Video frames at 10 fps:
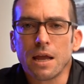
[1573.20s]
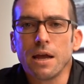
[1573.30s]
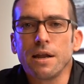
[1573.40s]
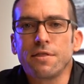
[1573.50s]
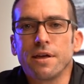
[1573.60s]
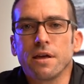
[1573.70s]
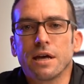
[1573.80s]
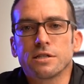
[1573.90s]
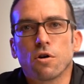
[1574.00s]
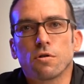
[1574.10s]
anything
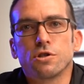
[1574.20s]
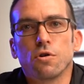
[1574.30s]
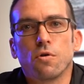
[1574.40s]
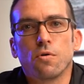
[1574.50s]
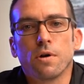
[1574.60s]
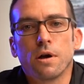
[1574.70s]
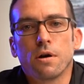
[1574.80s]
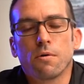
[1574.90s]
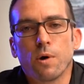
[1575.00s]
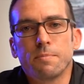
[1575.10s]
that's got your
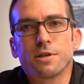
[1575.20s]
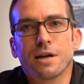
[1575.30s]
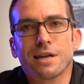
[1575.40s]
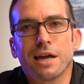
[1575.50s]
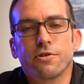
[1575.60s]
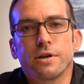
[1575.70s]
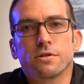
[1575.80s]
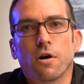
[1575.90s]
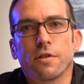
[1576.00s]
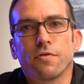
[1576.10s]
website
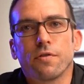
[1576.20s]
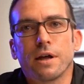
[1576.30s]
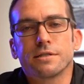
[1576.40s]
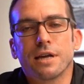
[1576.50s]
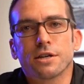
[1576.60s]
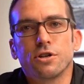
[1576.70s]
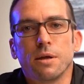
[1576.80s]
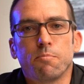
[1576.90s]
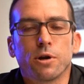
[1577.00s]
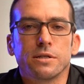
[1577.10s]
address on that's
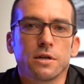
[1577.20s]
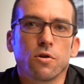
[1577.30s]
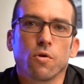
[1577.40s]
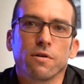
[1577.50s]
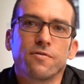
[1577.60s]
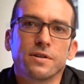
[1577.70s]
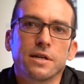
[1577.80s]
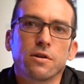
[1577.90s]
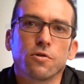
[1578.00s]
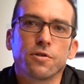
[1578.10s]
actually printed or a
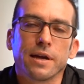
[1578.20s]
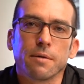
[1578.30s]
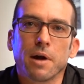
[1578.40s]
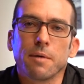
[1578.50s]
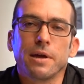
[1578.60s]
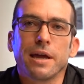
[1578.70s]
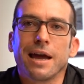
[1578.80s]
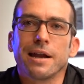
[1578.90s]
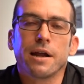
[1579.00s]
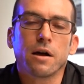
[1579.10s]
physical thing, maybe
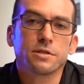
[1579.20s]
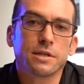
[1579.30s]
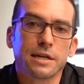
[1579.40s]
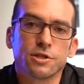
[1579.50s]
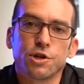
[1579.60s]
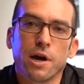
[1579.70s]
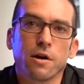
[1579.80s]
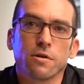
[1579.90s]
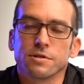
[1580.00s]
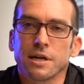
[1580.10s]
handouts at
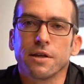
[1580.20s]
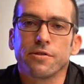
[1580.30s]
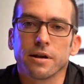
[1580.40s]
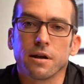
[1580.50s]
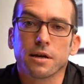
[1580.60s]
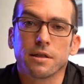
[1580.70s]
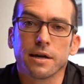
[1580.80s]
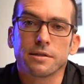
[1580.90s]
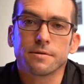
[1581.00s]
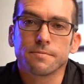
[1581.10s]
shows, anything like
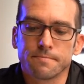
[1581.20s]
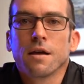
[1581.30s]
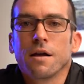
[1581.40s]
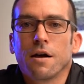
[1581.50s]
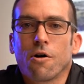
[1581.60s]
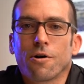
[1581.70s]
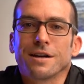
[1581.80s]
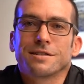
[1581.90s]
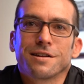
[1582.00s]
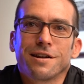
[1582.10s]
that. All
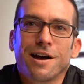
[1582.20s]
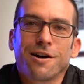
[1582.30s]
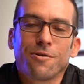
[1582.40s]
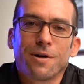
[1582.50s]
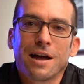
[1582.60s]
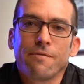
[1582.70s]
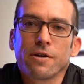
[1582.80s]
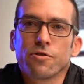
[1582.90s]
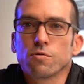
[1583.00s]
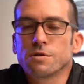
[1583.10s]
right, now
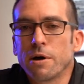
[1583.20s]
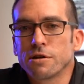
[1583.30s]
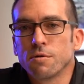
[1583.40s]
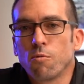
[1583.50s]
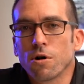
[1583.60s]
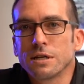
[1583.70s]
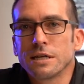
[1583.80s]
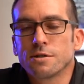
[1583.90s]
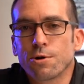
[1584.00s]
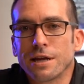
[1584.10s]
having thought about your
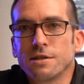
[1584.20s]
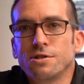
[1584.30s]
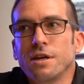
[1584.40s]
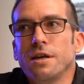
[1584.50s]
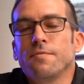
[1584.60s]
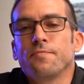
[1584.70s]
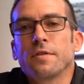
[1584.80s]
marketing strategy,